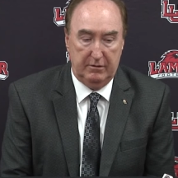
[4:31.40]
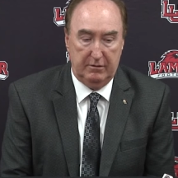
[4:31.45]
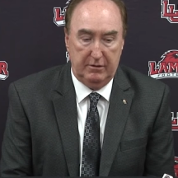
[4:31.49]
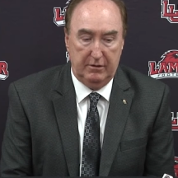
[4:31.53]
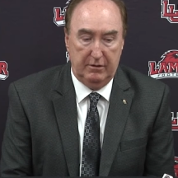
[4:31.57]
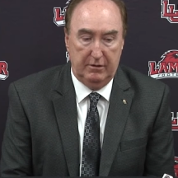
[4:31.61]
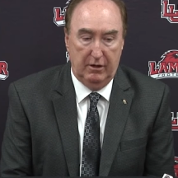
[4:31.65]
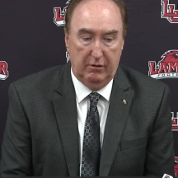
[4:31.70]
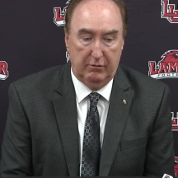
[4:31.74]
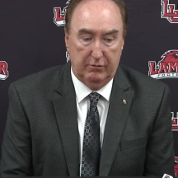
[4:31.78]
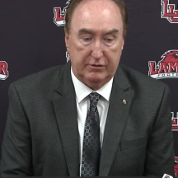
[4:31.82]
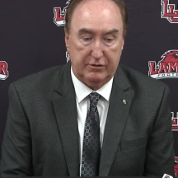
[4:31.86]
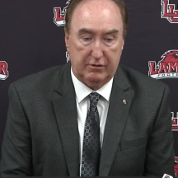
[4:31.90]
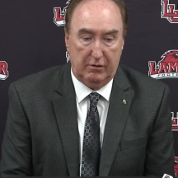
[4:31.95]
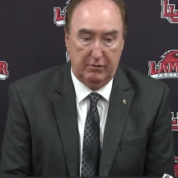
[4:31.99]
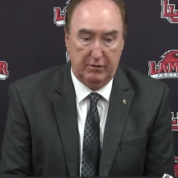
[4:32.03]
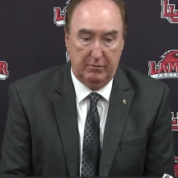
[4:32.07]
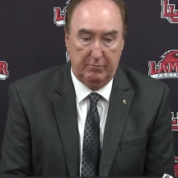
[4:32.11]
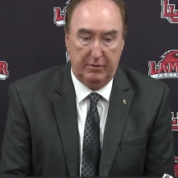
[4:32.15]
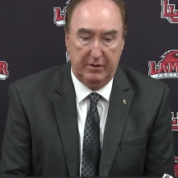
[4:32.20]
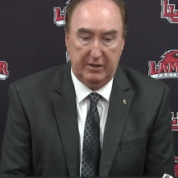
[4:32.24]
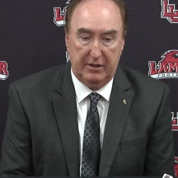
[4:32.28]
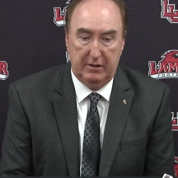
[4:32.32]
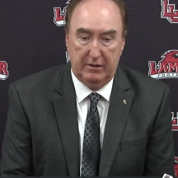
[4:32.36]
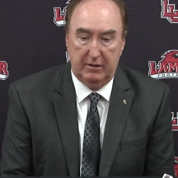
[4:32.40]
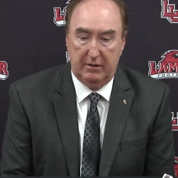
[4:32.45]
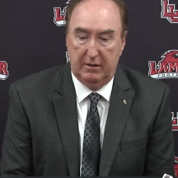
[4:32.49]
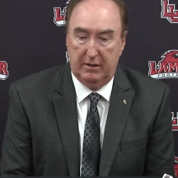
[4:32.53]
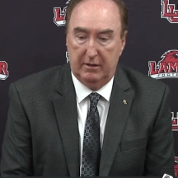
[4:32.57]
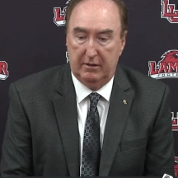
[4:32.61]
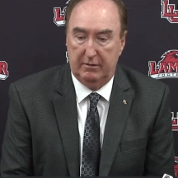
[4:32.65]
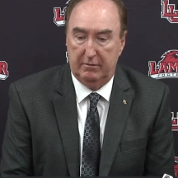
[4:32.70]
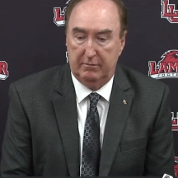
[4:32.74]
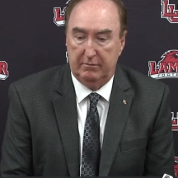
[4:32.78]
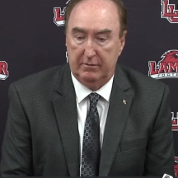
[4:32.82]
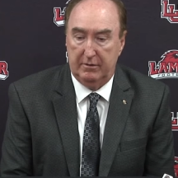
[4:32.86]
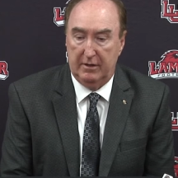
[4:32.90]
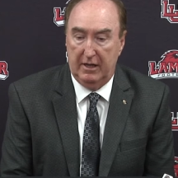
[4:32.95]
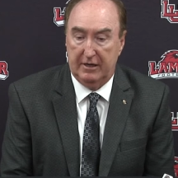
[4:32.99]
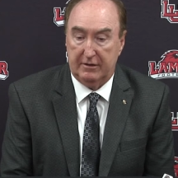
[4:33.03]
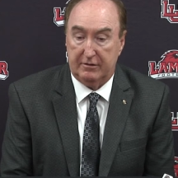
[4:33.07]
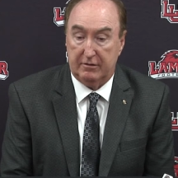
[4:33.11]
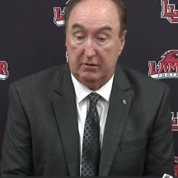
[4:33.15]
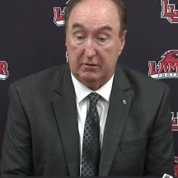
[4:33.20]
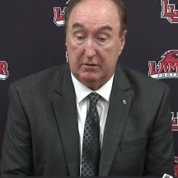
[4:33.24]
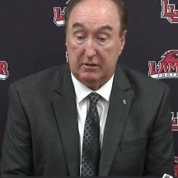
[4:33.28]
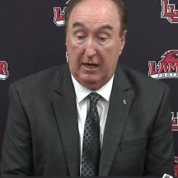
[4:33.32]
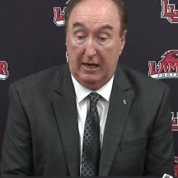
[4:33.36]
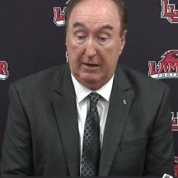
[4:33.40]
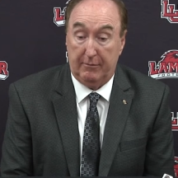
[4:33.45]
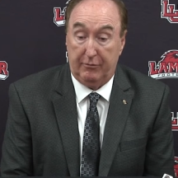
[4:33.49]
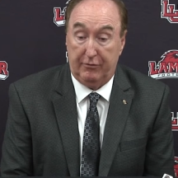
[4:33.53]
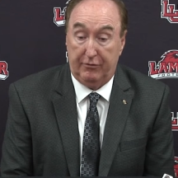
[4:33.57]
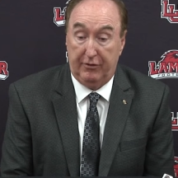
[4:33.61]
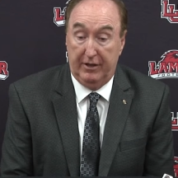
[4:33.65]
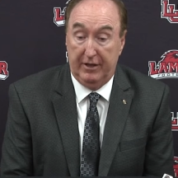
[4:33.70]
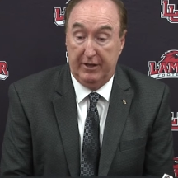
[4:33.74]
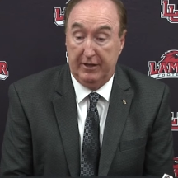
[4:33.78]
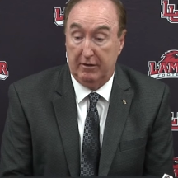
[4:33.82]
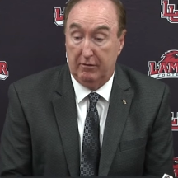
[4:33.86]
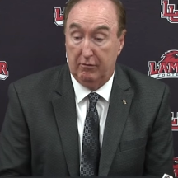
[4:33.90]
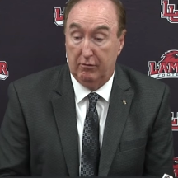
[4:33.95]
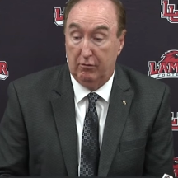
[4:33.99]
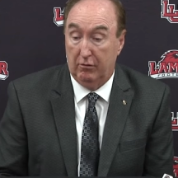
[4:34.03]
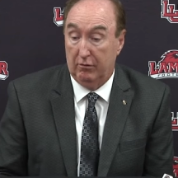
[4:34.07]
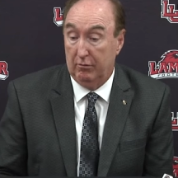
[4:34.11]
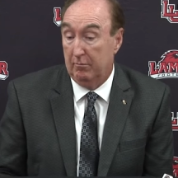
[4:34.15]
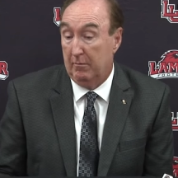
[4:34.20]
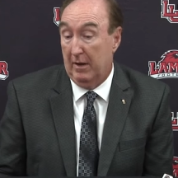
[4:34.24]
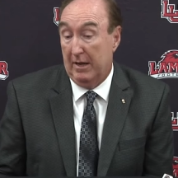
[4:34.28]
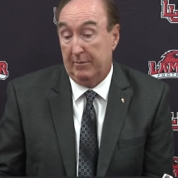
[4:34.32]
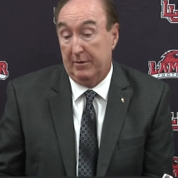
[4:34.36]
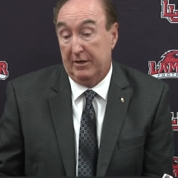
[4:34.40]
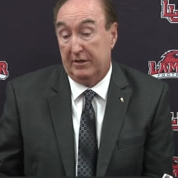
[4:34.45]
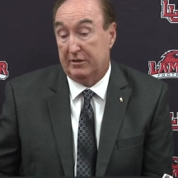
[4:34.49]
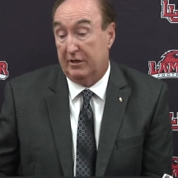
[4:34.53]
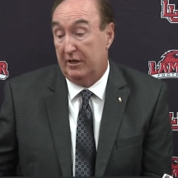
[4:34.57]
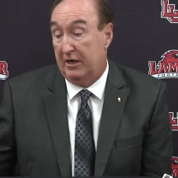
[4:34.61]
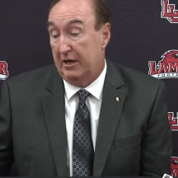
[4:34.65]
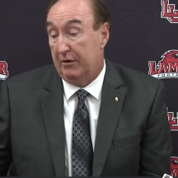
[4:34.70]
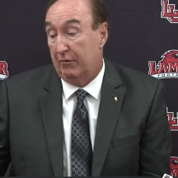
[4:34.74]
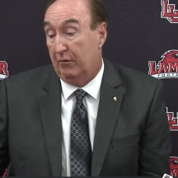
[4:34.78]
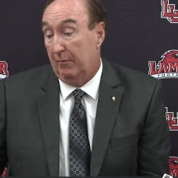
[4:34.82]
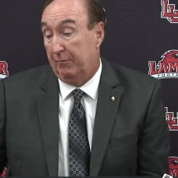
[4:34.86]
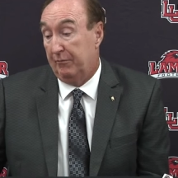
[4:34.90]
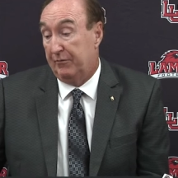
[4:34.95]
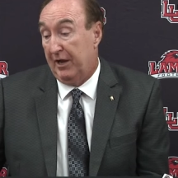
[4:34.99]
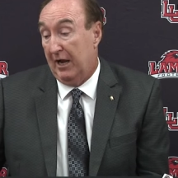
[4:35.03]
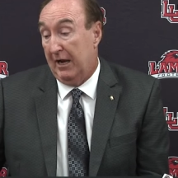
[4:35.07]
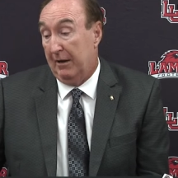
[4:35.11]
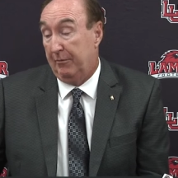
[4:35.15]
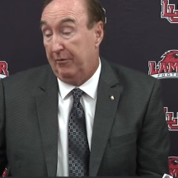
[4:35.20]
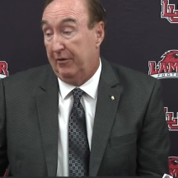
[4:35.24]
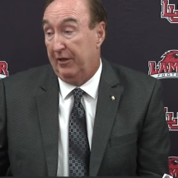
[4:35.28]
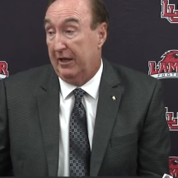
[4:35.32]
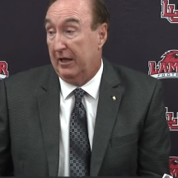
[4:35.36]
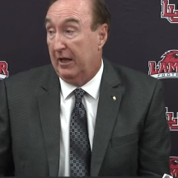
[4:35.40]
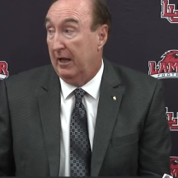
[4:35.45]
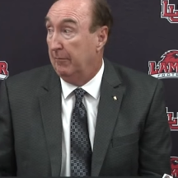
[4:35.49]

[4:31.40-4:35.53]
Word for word: you know, it's going to be a, a national type thing or maybe it's an interim type thing.